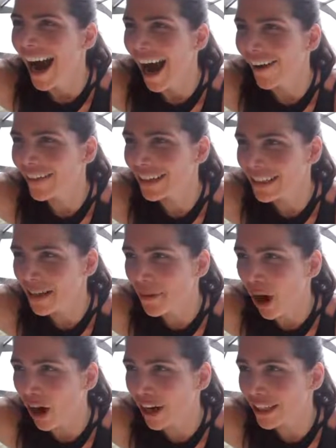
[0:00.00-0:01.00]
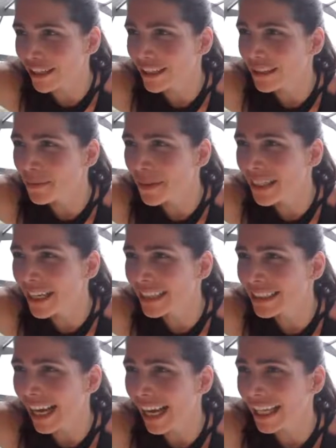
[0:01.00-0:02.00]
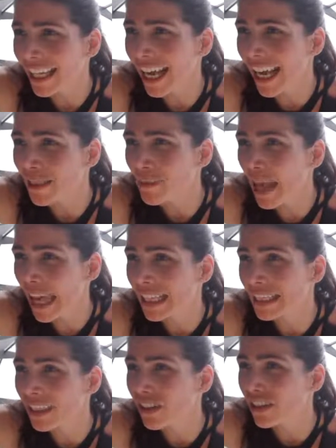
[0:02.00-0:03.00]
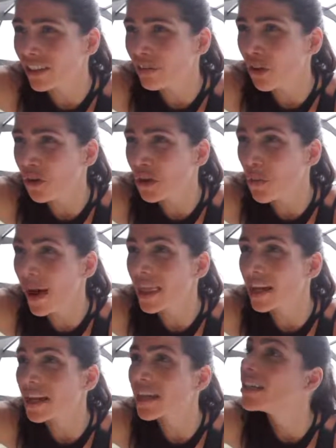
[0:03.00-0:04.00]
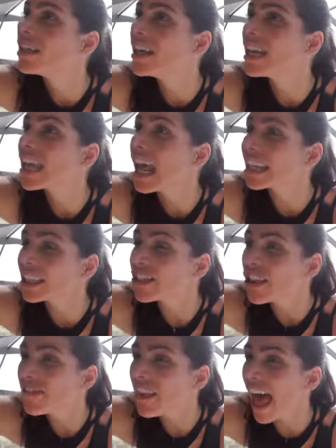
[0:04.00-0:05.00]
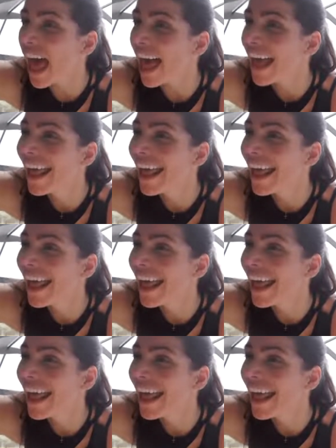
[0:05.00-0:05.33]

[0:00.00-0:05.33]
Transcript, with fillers: I want some hearts because I had pants on for the weather. I deserve that.